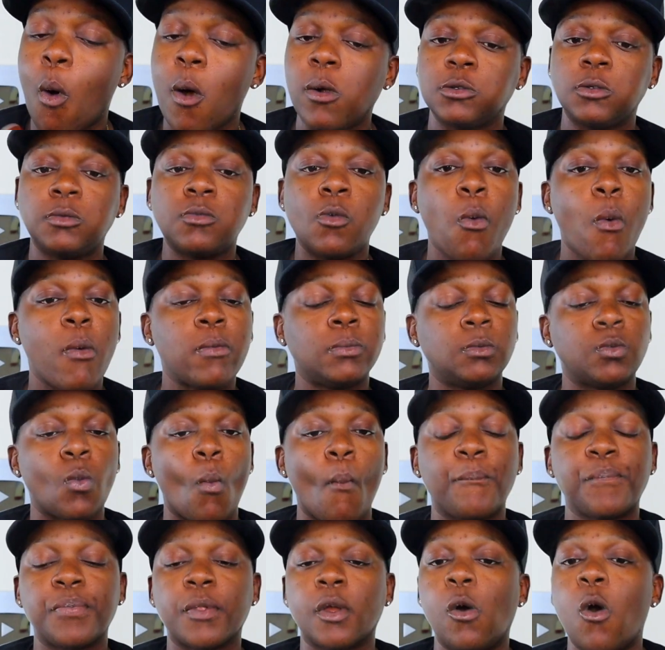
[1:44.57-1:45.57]
Mm,
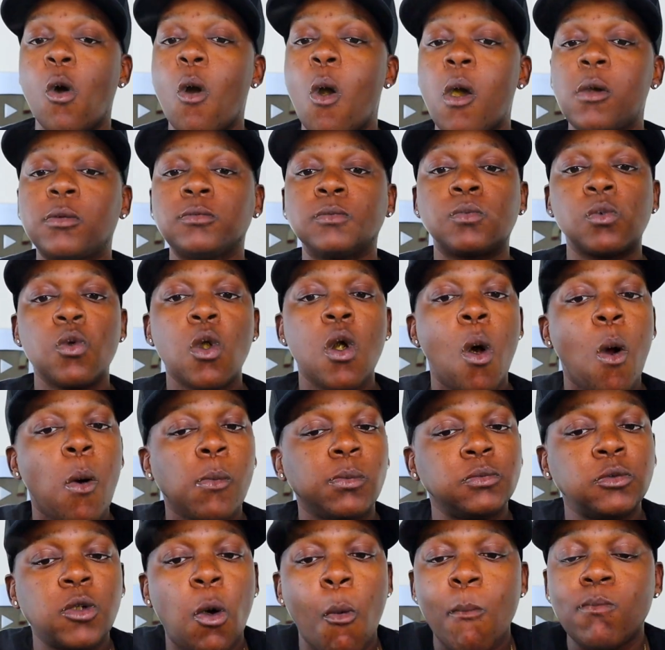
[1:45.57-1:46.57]
mm,
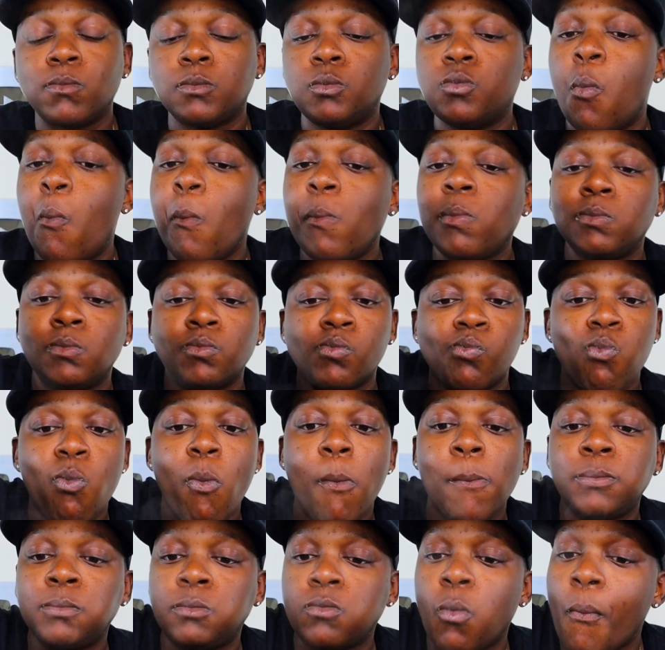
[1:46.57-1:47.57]
mm,
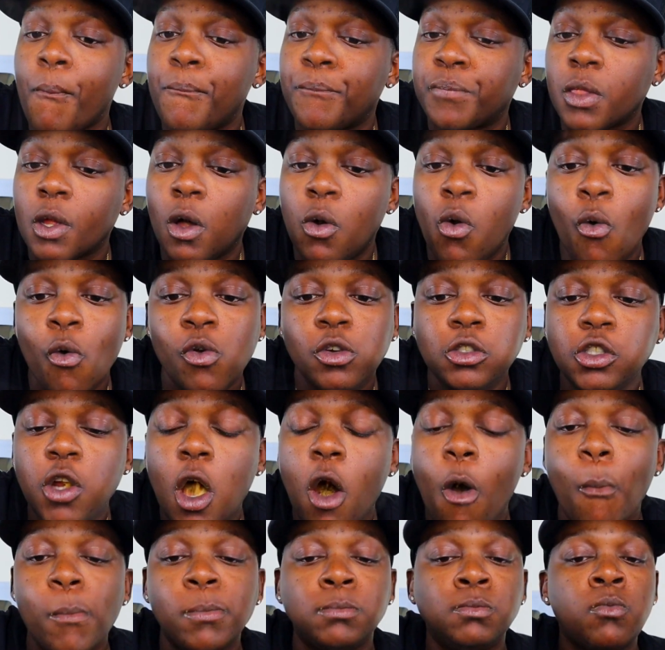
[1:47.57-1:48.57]
mm, mm. You
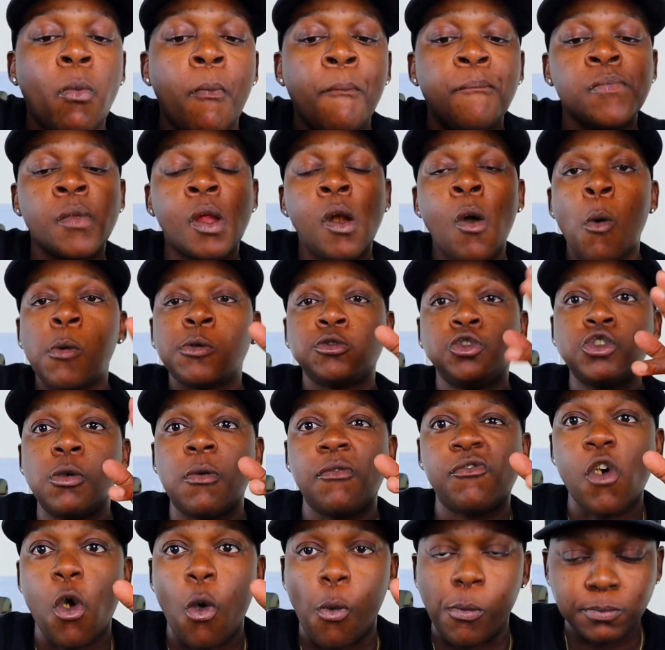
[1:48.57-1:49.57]
know.
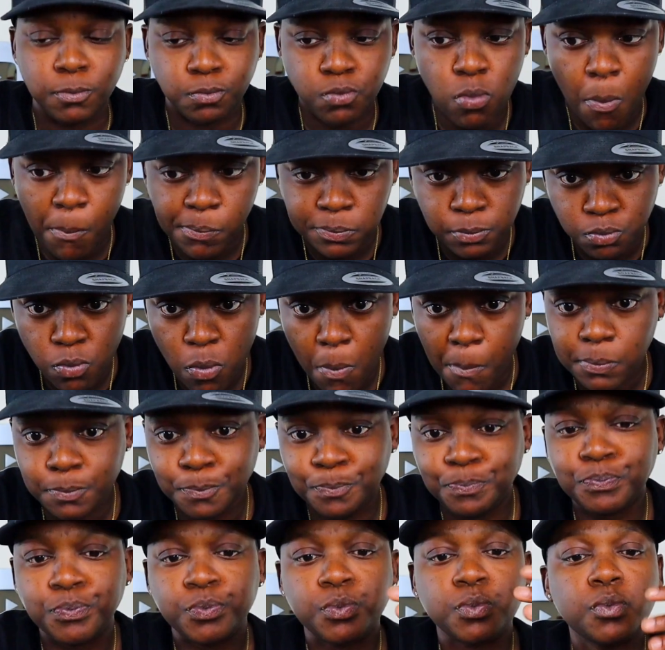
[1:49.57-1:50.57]
Oh,
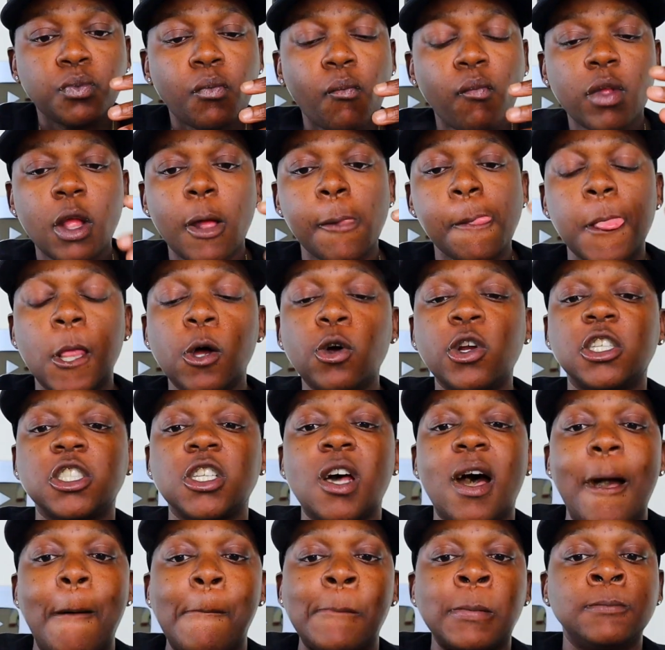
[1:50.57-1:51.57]
oh, that's
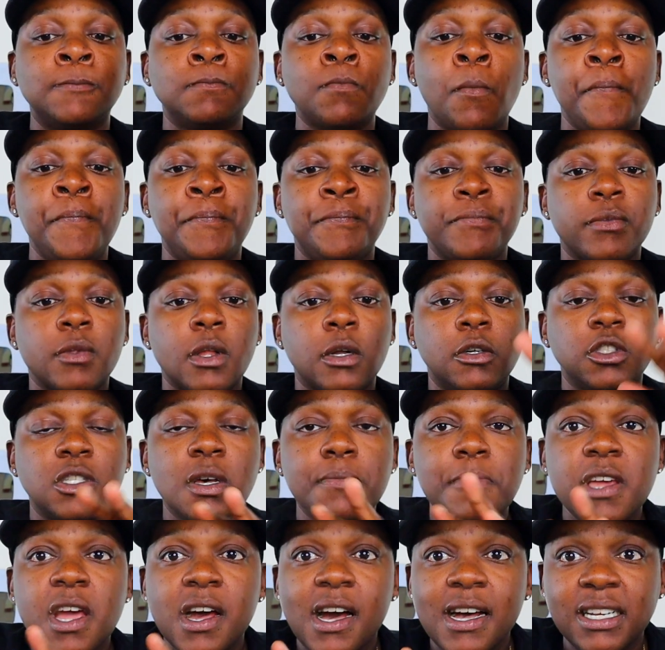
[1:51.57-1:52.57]
hot.
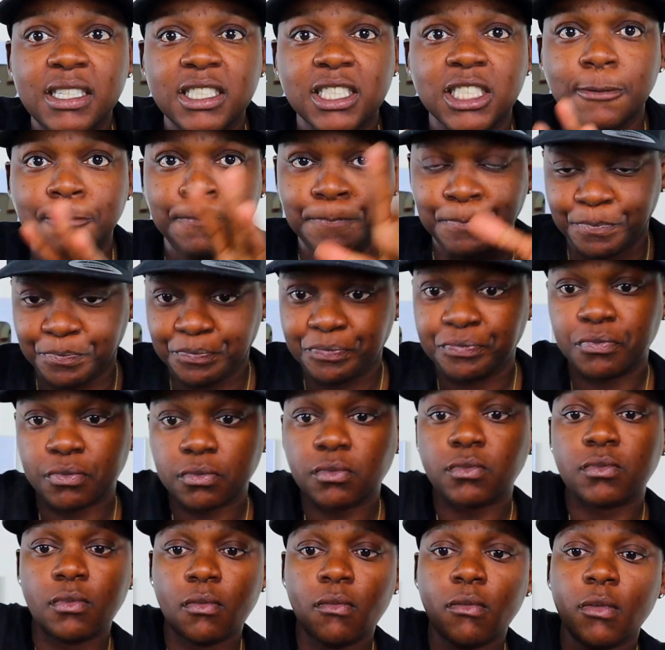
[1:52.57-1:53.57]
To be honest,
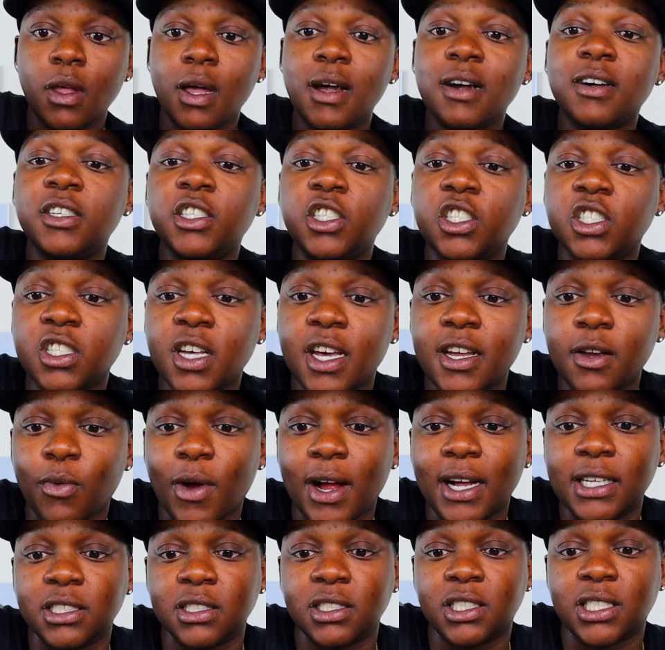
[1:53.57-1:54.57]
I could have just ate
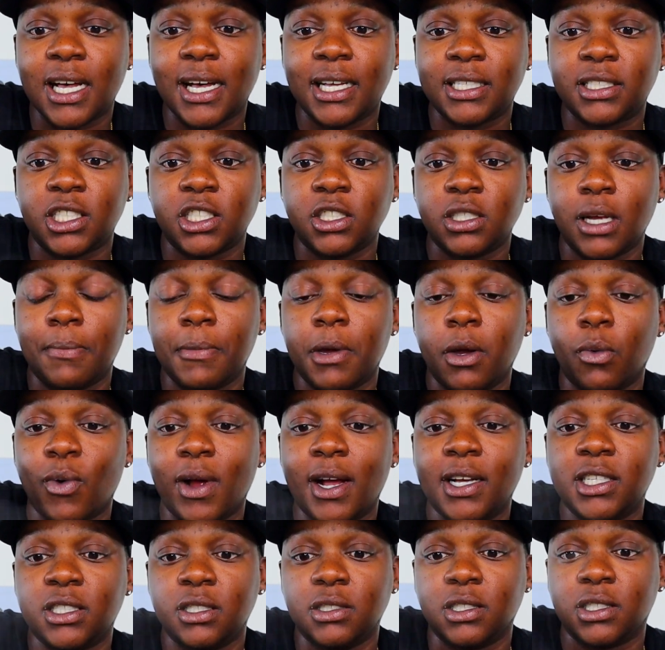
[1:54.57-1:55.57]
rice and sausage. I mean,
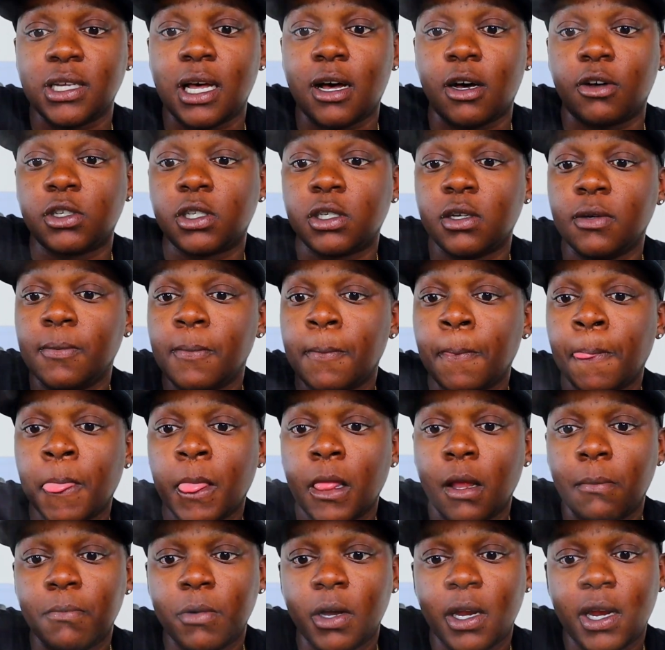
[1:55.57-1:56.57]
rice and sauce.
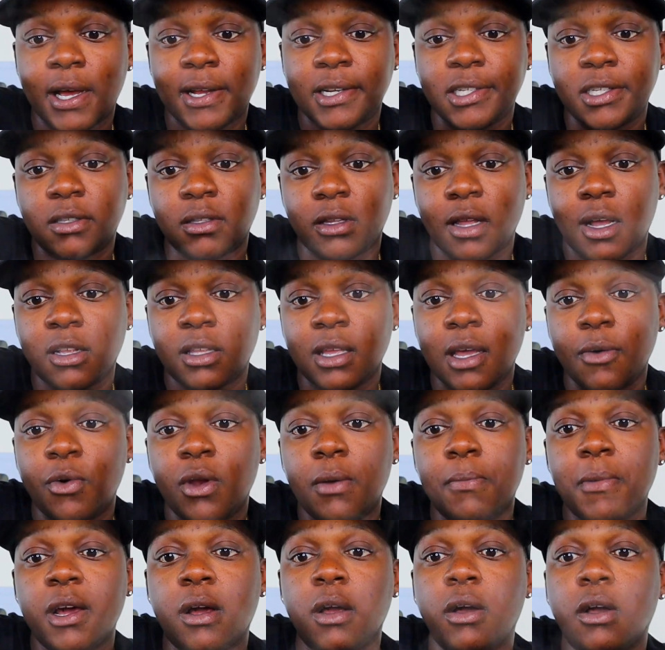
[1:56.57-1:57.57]
But I just thought that
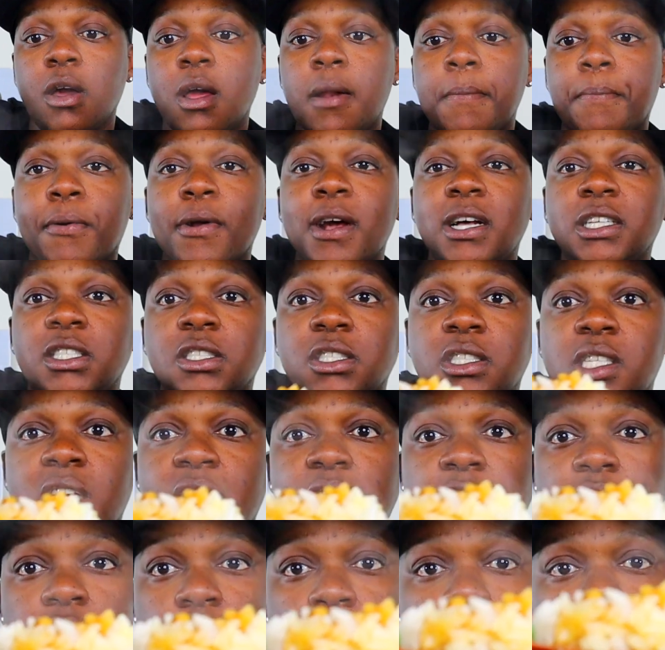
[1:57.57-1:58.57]
would make a good
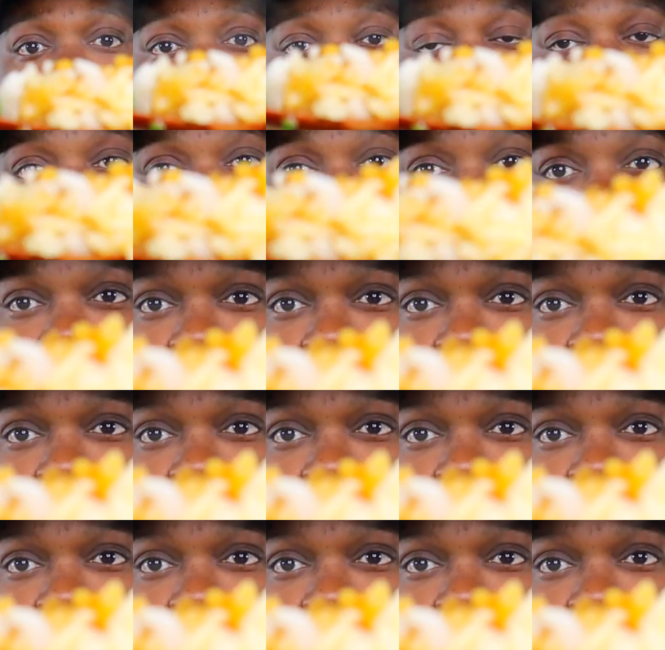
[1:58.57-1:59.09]
presentation. Cause,